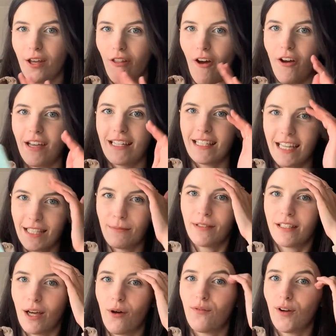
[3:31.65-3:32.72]
I could test
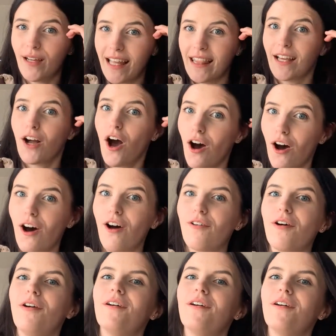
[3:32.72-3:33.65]
myself like in the car